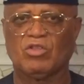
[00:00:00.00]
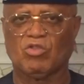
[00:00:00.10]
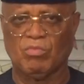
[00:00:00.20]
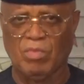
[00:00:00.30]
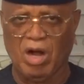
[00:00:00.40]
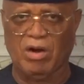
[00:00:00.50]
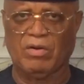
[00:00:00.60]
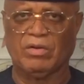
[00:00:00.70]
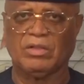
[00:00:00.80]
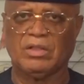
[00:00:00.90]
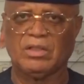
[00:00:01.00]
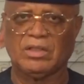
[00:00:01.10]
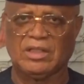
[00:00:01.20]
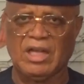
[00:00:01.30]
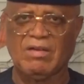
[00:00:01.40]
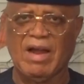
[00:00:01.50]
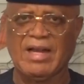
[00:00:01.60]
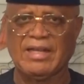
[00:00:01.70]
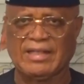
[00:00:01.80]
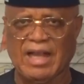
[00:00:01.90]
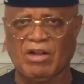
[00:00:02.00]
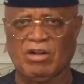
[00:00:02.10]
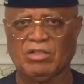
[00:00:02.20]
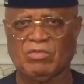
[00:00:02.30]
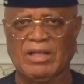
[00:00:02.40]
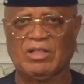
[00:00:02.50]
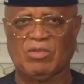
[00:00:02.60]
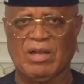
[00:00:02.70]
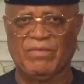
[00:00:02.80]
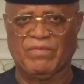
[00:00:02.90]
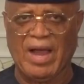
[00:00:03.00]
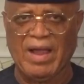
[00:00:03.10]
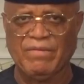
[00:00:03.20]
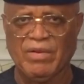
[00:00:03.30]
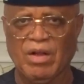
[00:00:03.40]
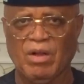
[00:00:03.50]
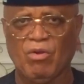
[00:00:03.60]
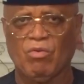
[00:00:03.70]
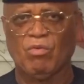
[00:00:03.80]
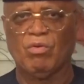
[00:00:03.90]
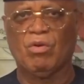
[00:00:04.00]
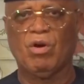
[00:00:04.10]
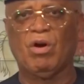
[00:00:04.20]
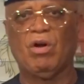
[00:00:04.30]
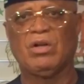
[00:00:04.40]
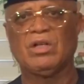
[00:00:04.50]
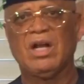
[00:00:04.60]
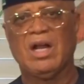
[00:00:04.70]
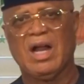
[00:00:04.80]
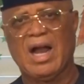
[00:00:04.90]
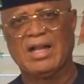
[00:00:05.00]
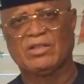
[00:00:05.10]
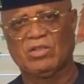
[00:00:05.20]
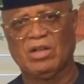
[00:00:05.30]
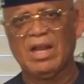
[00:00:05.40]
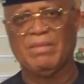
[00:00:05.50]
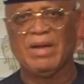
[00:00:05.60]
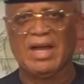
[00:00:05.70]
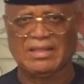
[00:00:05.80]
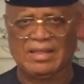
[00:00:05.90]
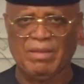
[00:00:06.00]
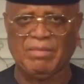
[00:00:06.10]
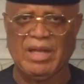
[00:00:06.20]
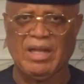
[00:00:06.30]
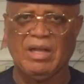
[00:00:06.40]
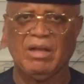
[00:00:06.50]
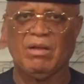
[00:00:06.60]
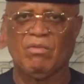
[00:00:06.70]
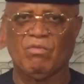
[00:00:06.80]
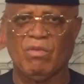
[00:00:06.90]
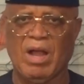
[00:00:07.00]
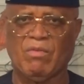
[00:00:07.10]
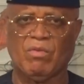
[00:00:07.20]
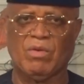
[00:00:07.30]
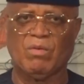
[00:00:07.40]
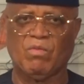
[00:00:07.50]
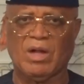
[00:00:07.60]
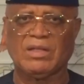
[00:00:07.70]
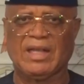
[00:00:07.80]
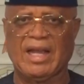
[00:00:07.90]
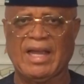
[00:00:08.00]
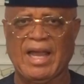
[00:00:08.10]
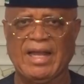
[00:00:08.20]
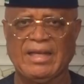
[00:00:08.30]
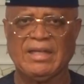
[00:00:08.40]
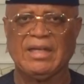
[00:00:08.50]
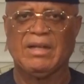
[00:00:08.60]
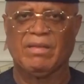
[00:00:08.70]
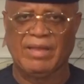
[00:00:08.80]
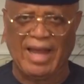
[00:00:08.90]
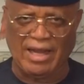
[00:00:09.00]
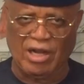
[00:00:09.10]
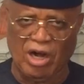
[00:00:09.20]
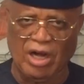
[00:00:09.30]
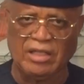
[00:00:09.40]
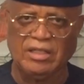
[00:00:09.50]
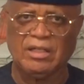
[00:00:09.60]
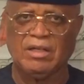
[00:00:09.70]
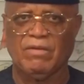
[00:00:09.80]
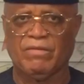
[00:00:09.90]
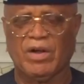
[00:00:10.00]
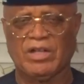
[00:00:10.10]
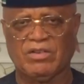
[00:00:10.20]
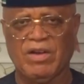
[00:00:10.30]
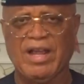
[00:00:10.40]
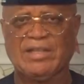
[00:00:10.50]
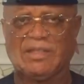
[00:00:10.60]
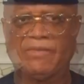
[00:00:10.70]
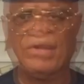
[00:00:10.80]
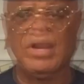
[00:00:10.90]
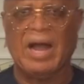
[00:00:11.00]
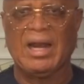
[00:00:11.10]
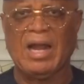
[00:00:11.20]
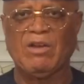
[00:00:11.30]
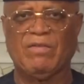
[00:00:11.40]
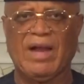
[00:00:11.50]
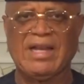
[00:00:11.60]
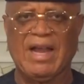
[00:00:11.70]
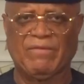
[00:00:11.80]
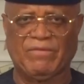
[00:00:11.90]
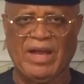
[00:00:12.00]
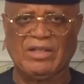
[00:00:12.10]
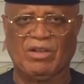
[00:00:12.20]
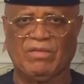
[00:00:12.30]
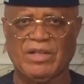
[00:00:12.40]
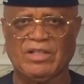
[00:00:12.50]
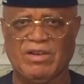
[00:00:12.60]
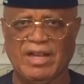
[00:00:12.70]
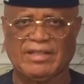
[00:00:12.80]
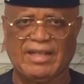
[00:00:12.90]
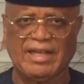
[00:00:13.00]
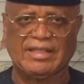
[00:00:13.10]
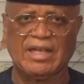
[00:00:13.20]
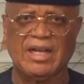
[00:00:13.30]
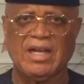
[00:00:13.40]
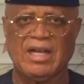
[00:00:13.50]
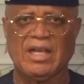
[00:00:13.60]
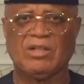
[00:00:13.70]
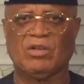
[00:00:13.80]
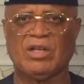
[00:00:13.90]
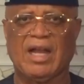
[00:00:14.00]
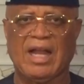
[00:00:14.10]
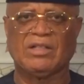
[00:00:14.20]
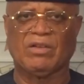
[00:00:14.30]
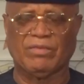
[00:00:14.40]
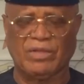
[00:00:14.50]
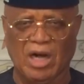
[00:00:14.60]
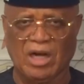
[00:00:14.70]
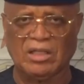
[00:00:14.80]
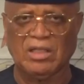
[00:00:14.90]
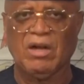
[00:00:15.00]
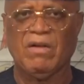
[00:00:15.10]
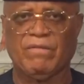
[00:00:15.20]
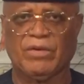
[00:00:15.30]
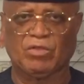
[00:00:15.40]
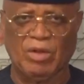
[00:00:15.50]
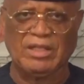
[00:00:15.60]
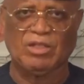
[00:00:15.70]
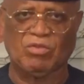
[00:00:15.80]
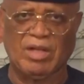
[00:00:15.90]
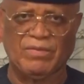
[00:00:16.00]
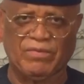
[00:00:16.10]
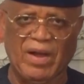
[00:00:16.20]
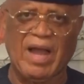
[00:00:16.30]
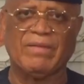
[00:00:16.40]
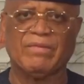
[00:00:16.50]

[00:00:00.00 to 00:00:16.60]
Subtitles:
Tomorrow, January the 2nd, 2025, we will hold a solemn assembly where we will once again thank God for His grace and hand over the affairs of this great state into the hands of God for 2025.